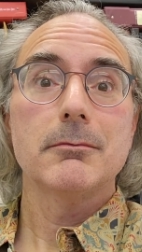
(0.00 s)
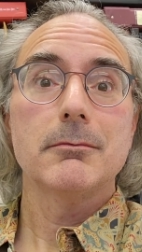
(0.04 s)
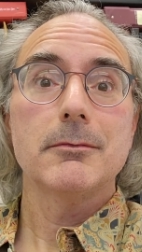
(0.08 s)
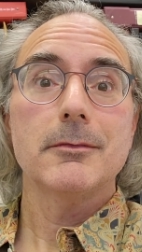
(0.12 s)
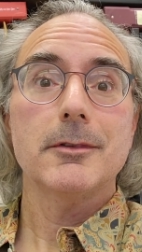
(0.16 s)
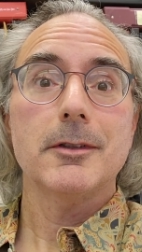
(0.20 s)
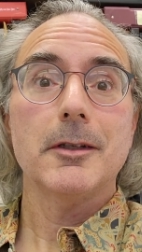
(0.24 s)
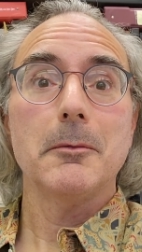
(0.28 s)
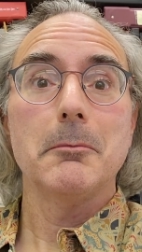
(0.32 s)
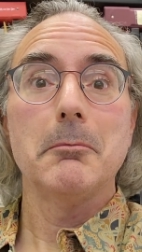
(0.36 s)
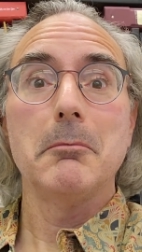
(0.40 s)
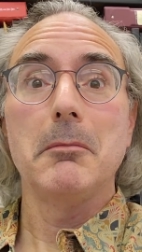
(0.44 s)

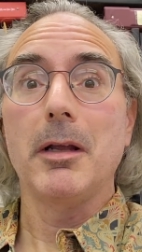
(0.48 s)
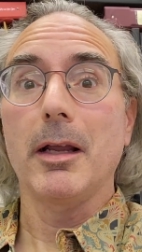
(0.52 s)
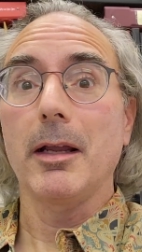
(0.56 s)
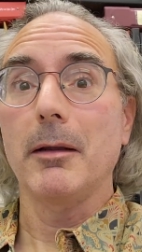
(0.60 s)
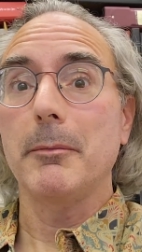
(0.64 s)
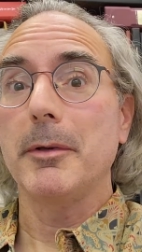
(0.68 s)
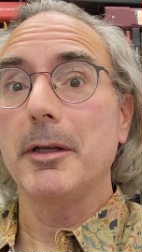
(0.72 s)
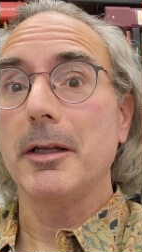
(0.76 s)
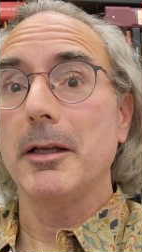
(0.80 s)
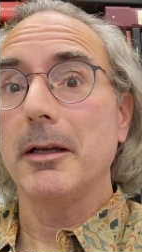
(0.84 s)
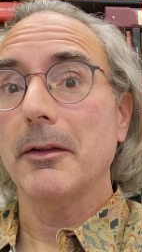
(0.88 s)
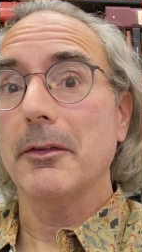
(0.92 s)
There may
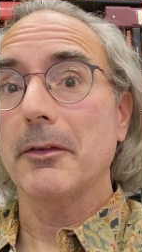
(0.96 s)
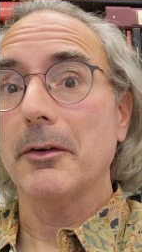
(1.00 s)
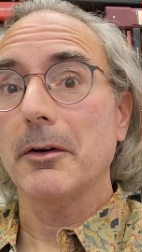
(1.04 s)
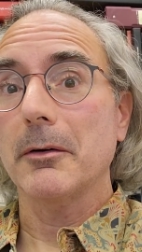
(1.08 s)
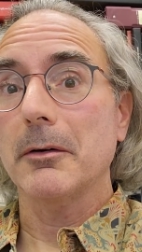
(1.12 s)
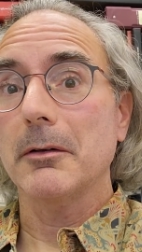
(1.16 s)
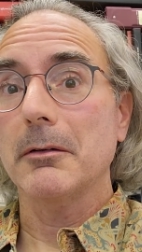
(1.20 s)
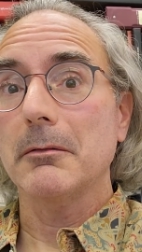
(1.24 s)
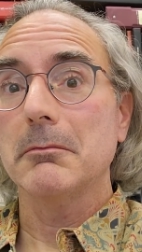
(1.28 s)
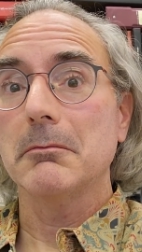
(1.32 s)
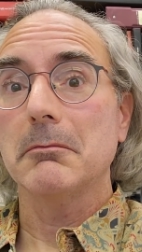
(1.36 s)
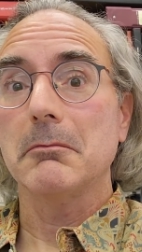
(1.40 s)
be other